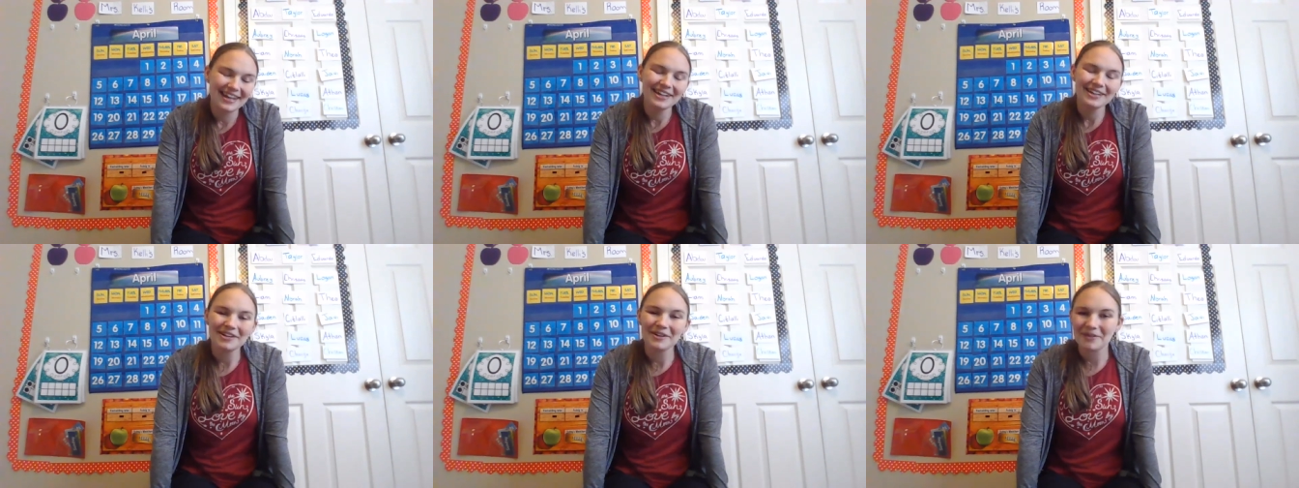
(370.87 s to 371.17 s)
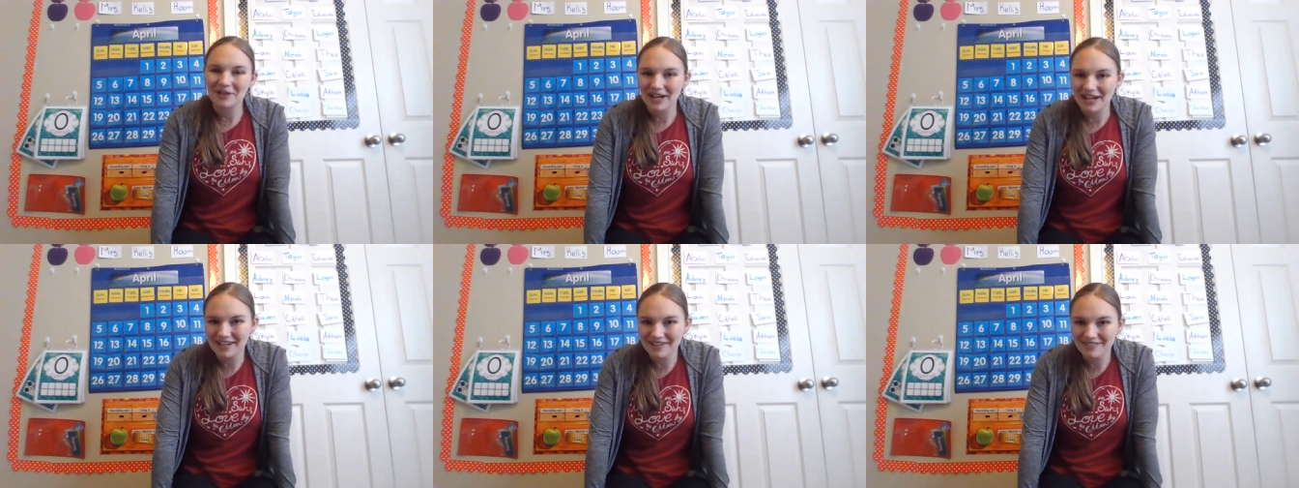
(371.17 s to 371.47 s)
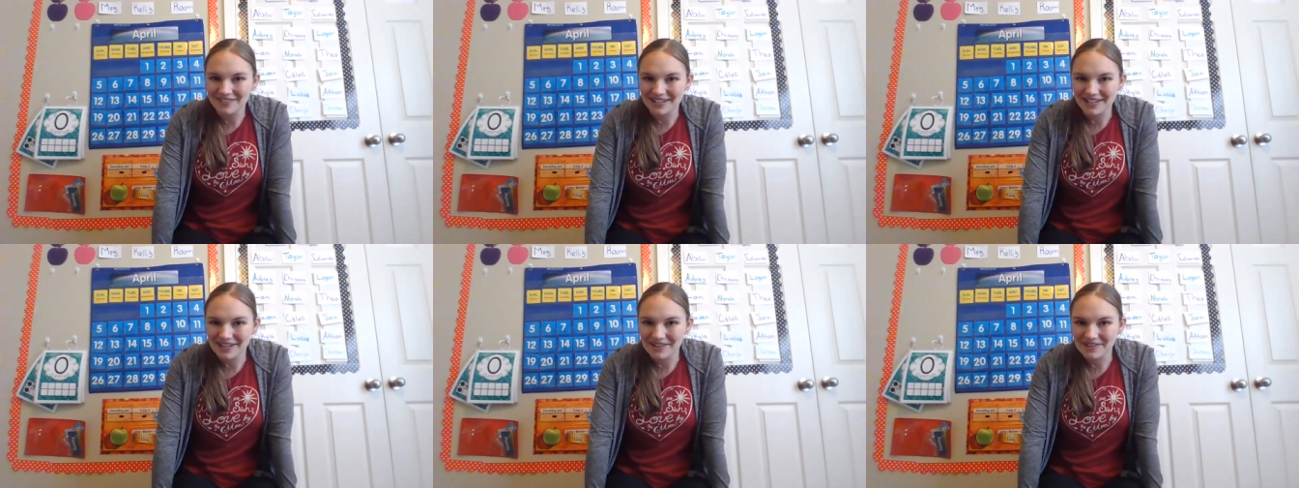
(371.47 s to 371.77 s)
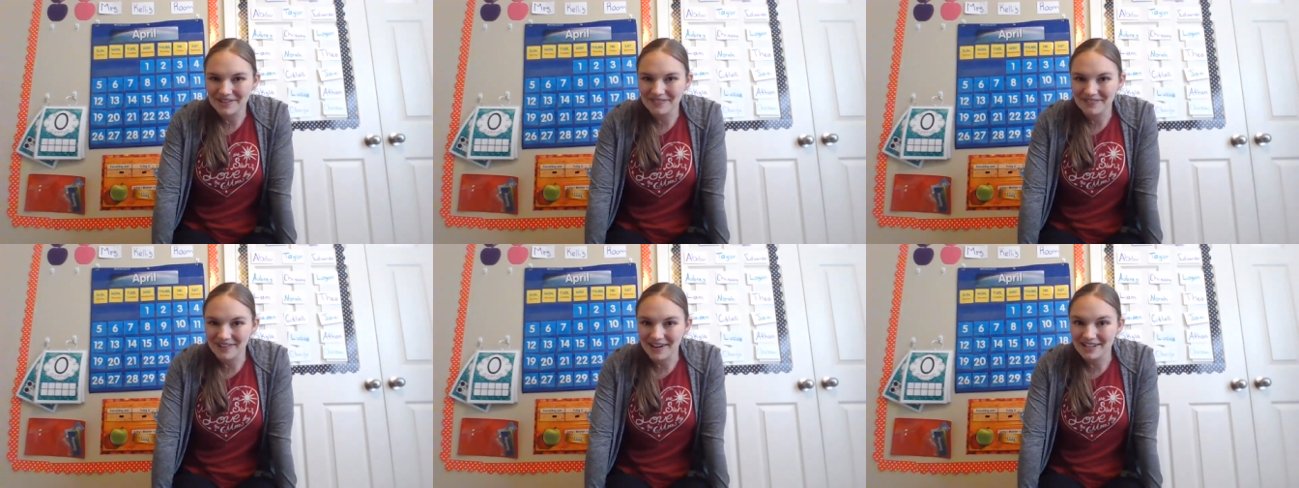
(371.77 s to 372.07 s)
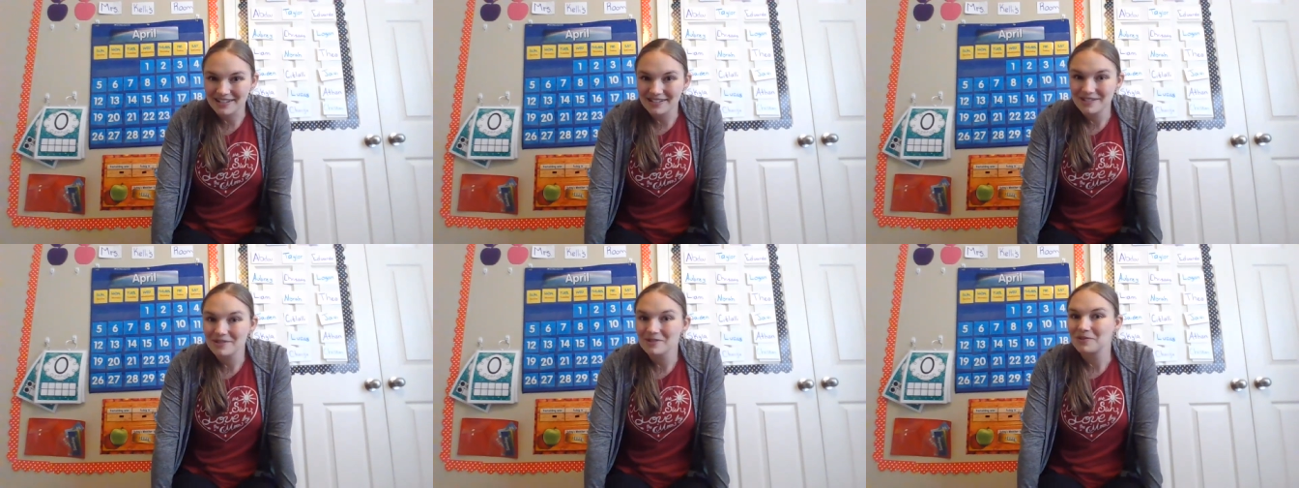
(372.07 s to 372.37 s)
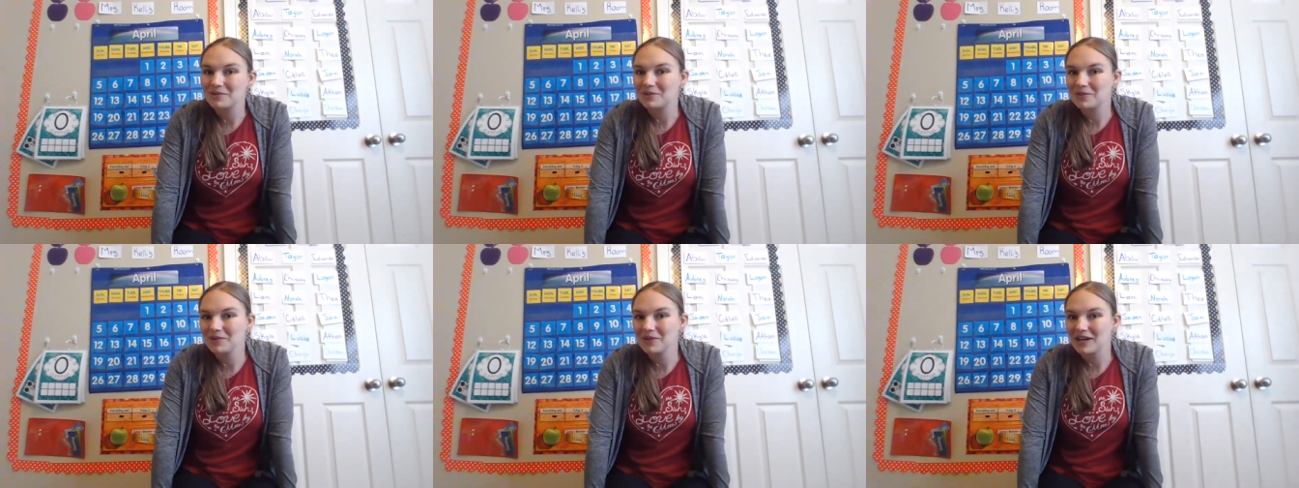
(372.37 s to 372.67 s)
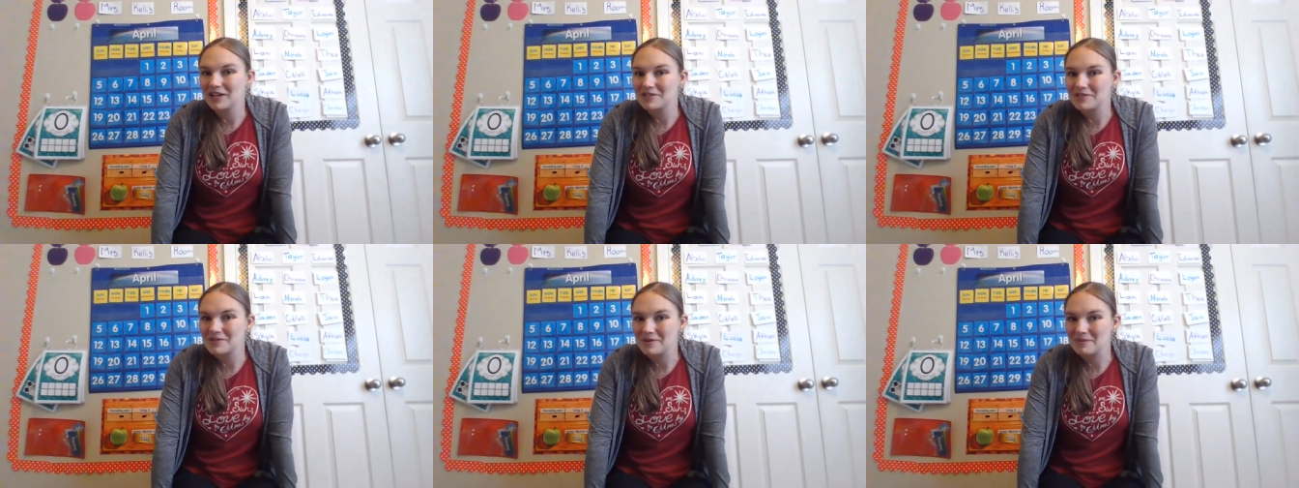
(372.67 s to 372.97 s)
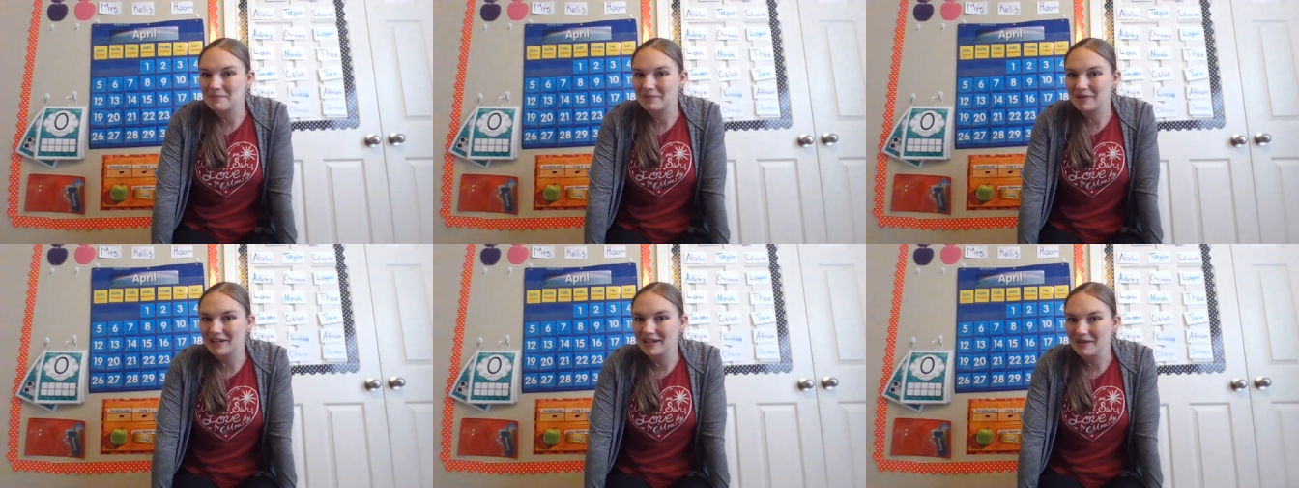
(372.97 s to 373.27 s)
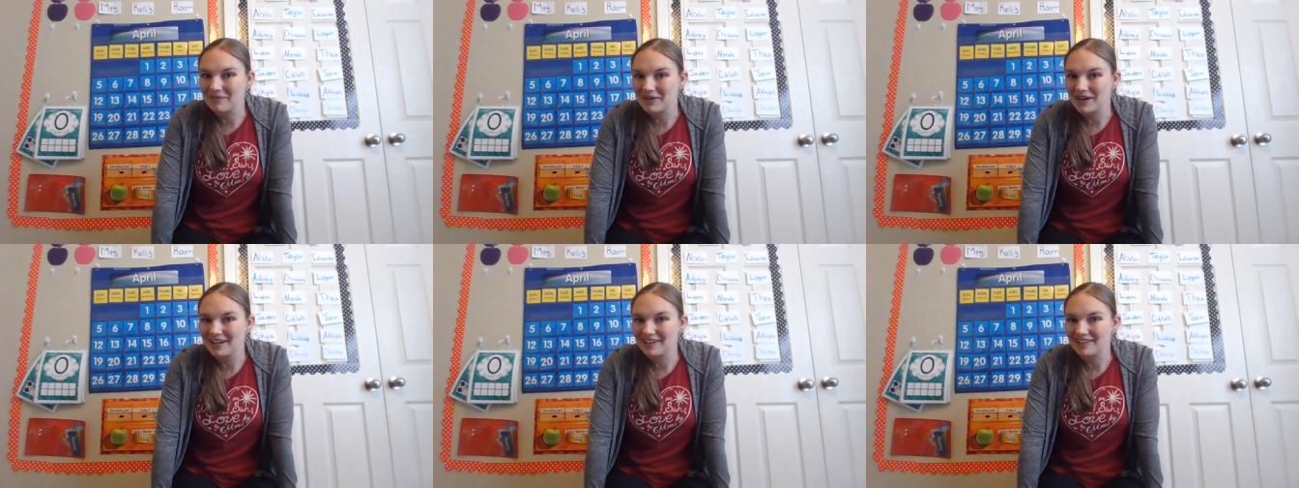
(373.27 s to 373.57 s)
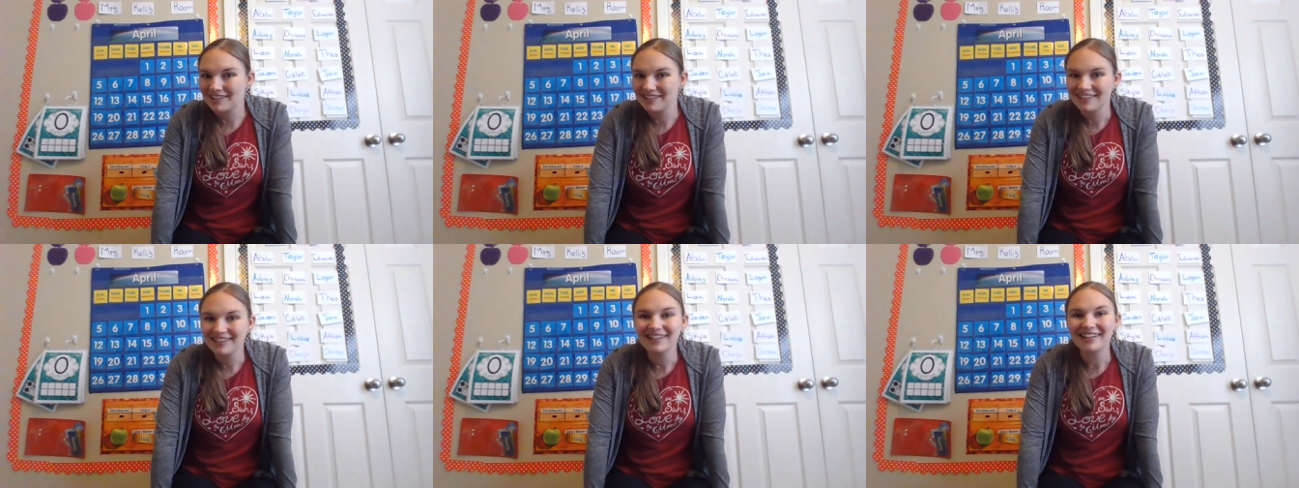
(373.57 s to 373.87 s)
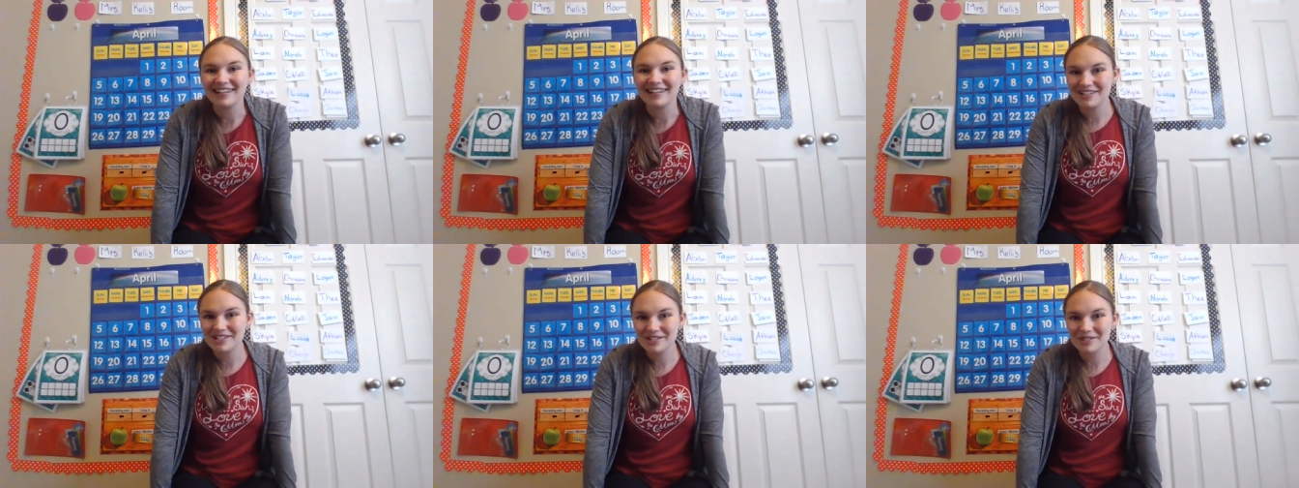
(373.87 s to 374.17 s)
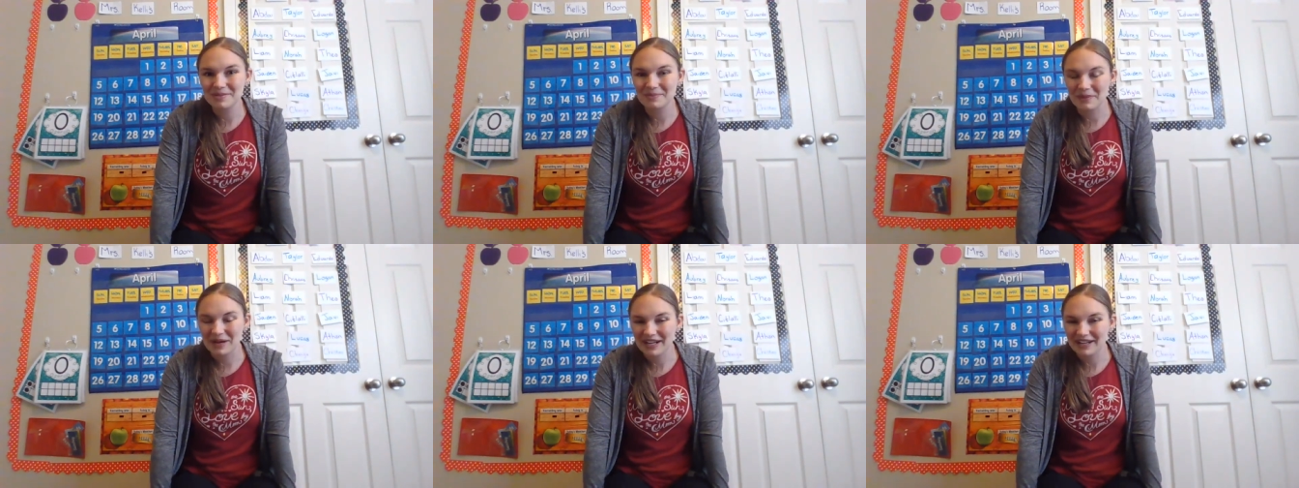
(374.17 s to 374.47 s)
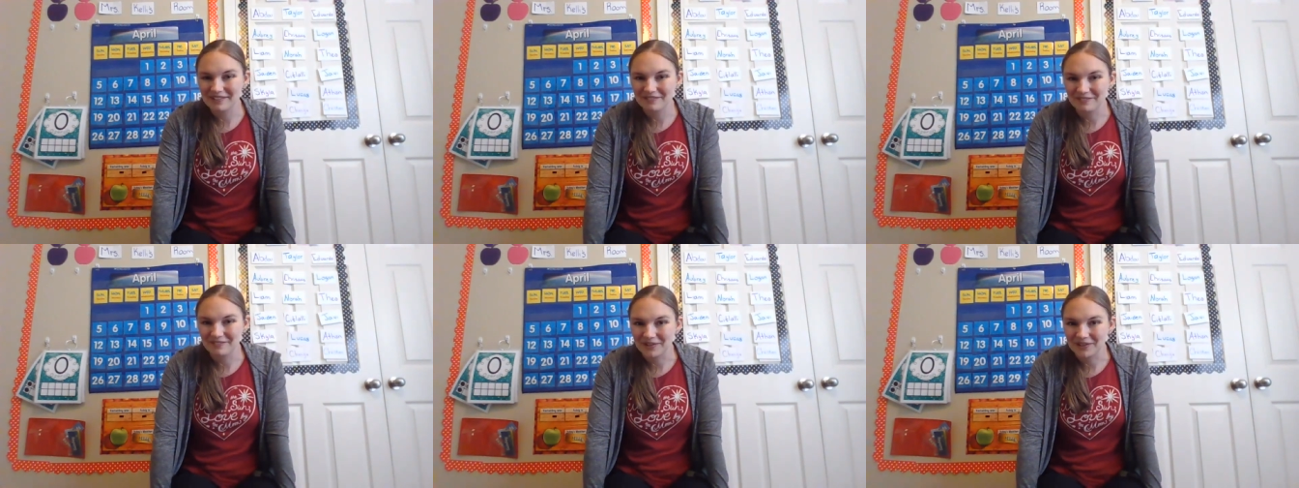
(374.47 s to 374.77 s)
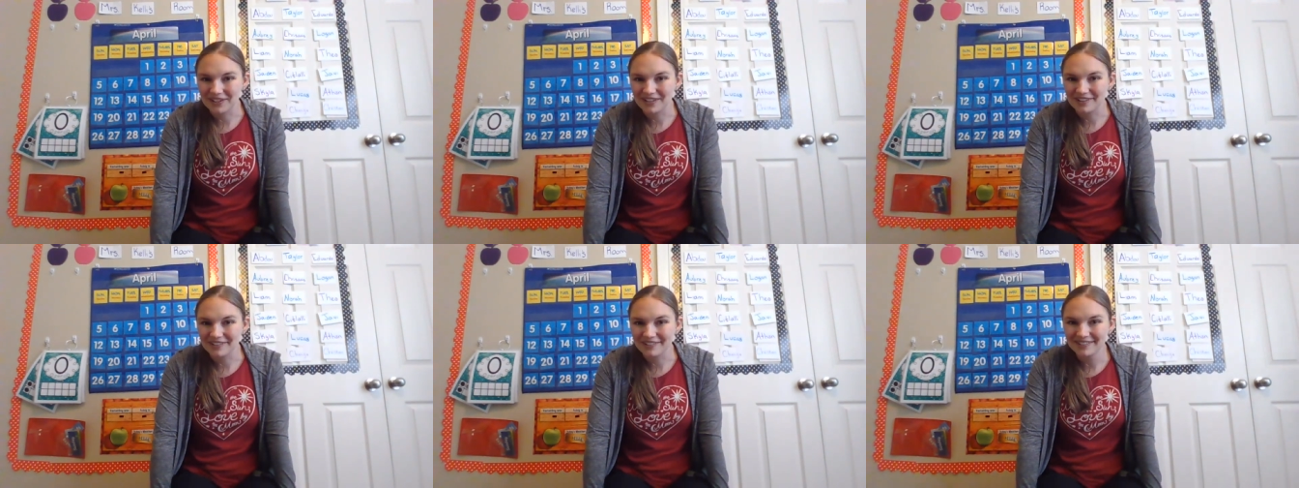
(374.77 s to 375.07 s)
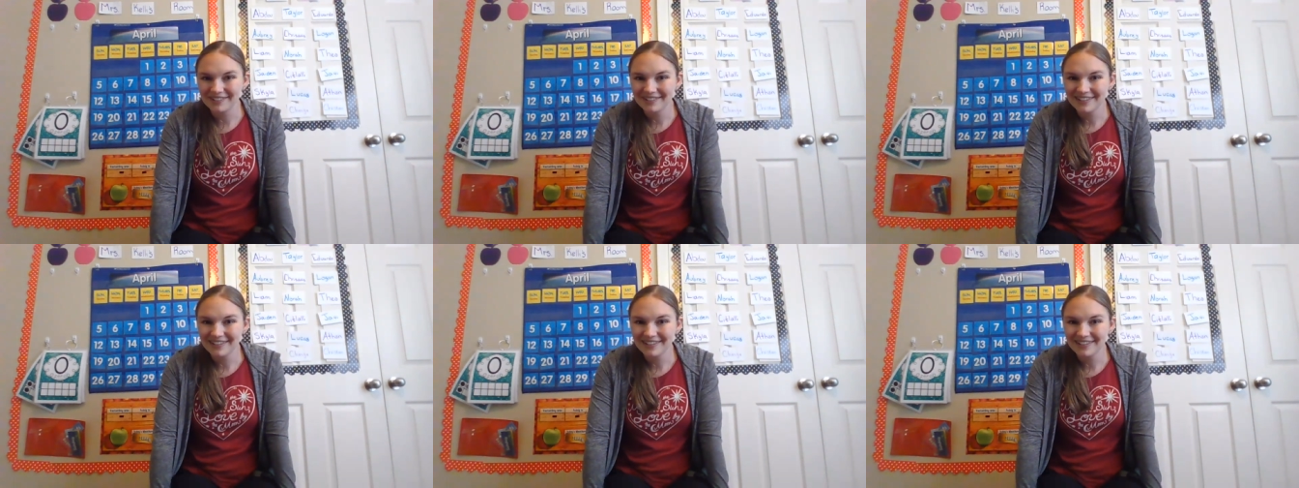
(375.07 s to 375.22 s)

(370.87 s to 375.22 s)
Now I have another friend who you guys know pretty well, and she's waiting for you.